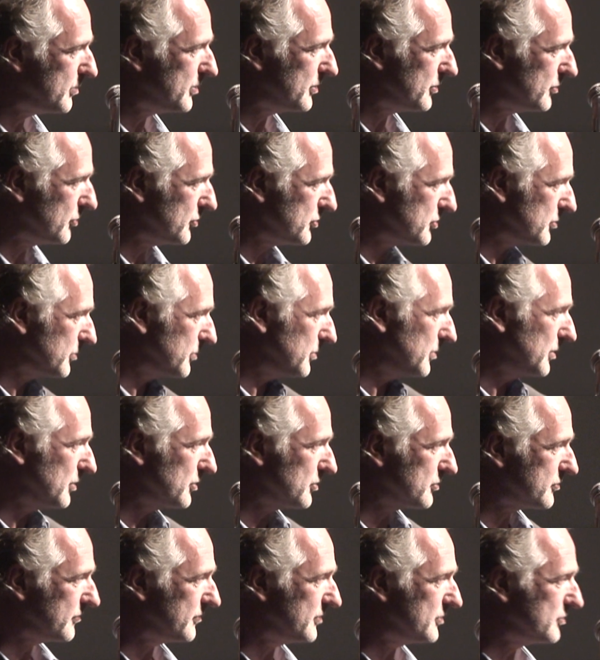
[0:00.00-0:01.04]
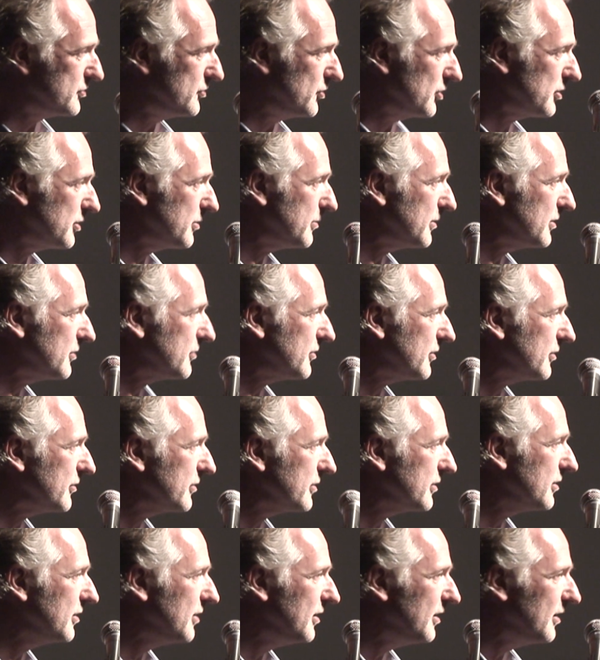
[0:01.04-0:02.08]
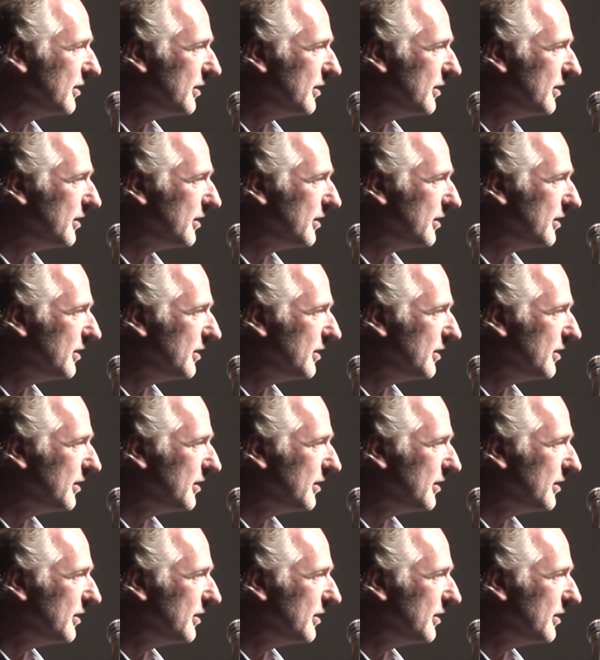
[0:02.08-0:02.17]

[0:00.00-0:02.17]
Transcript: but also because of this documentary.